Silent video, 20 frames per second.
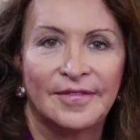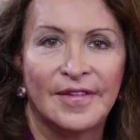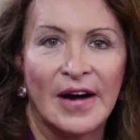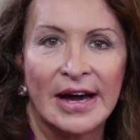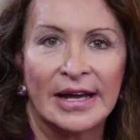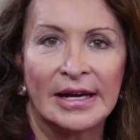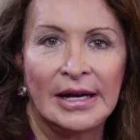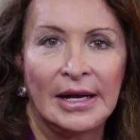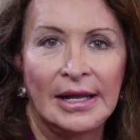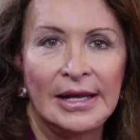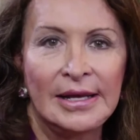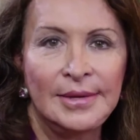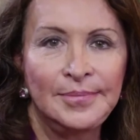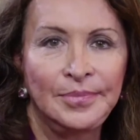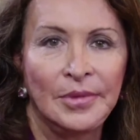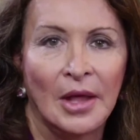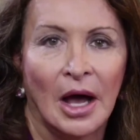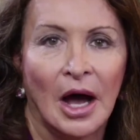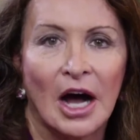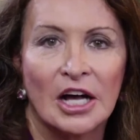Finally,
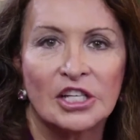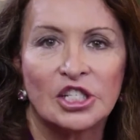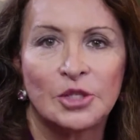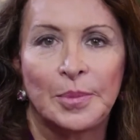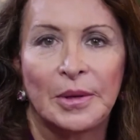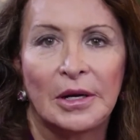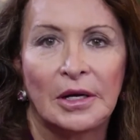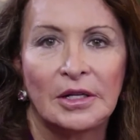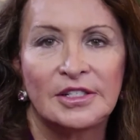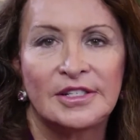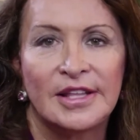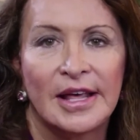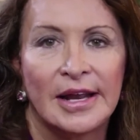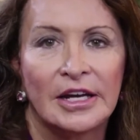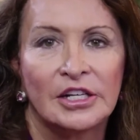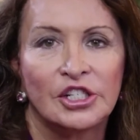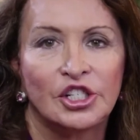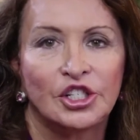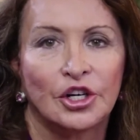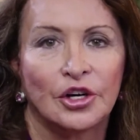hospitals that
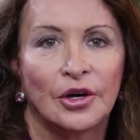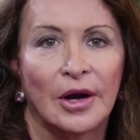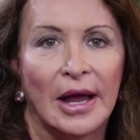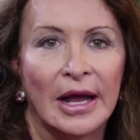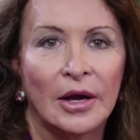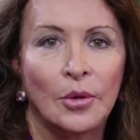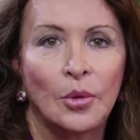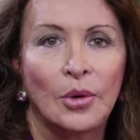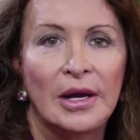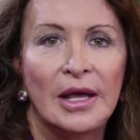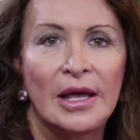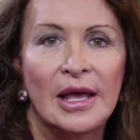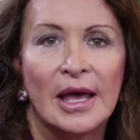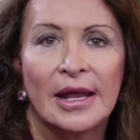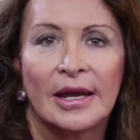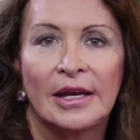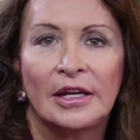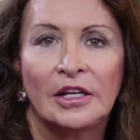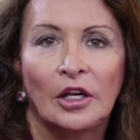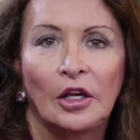ensure equity
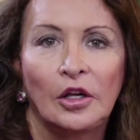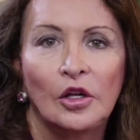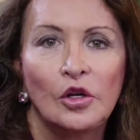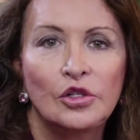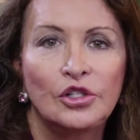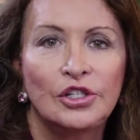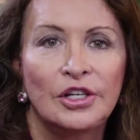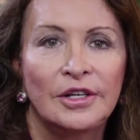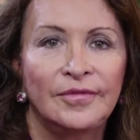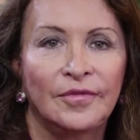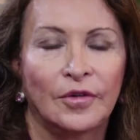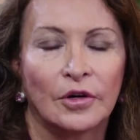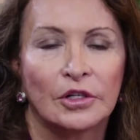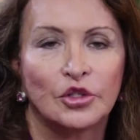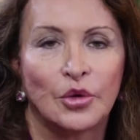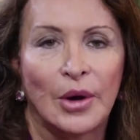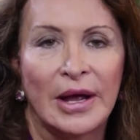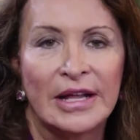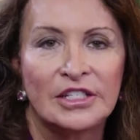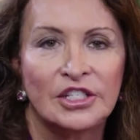and inclusion for
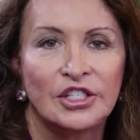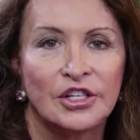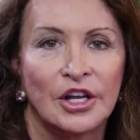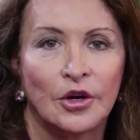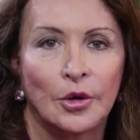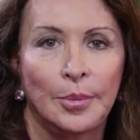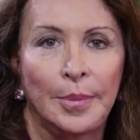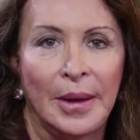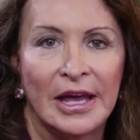transgender